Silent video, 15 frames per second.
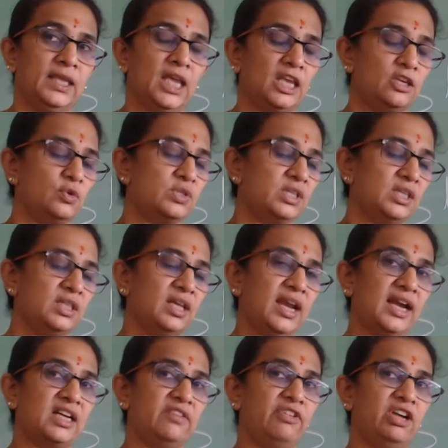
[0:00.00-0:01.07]
Can you see that
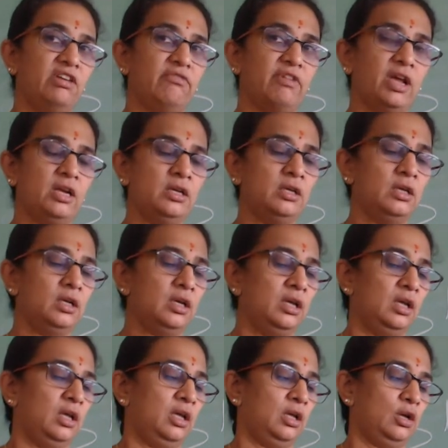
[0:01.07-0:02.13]
activity 1?
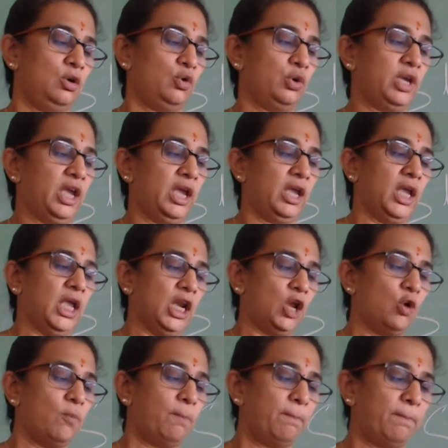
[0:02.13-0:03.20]
Okay.
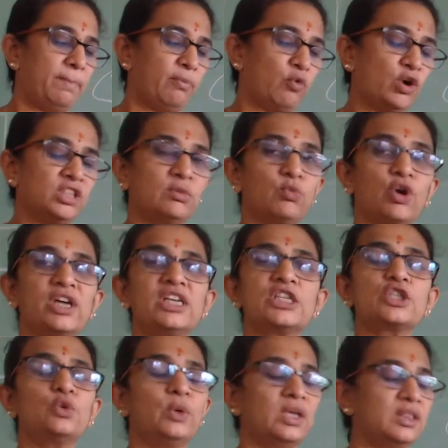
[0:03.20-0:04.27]
Now what the
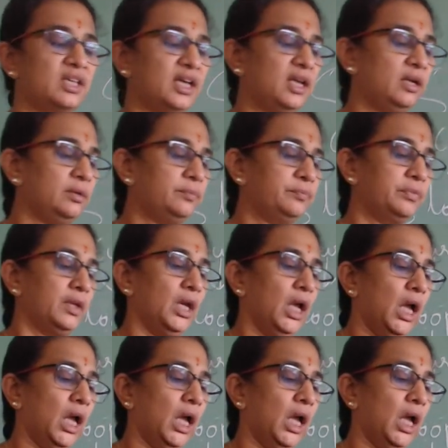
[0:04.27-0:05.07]
boy is doing there?